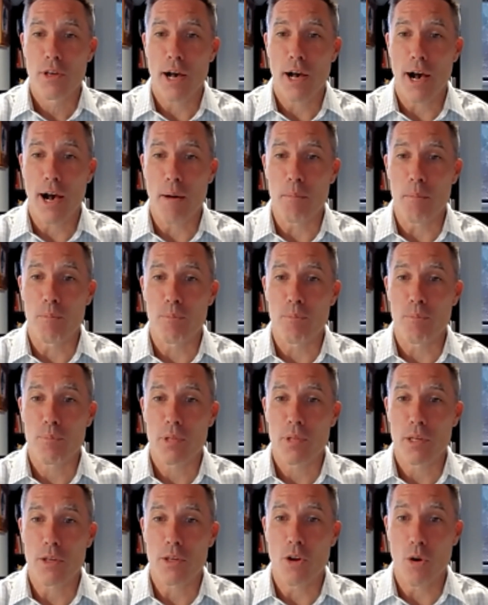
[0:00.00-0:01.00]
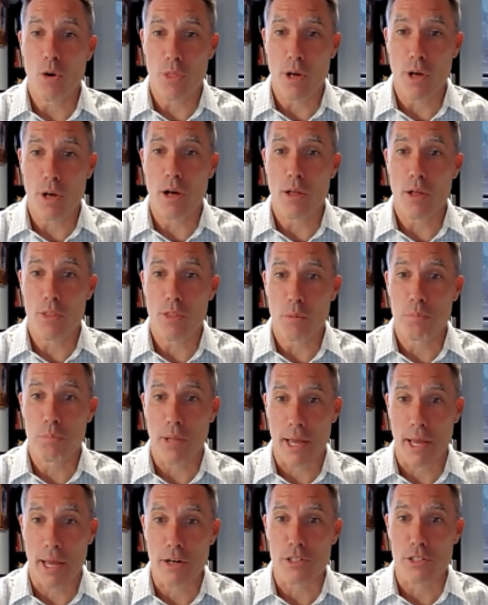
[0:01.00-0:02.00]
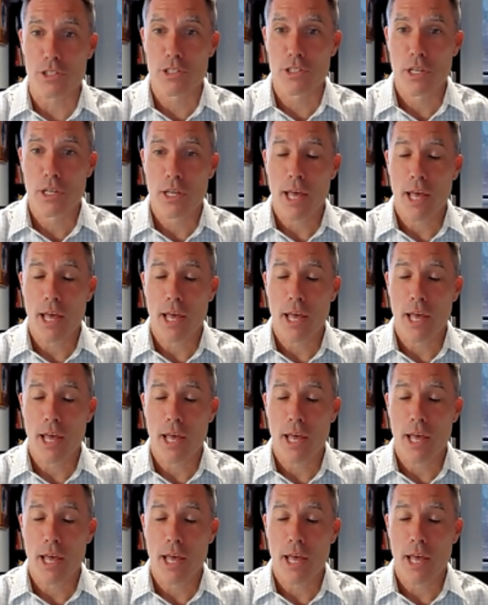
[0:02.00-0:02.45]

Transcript: the players.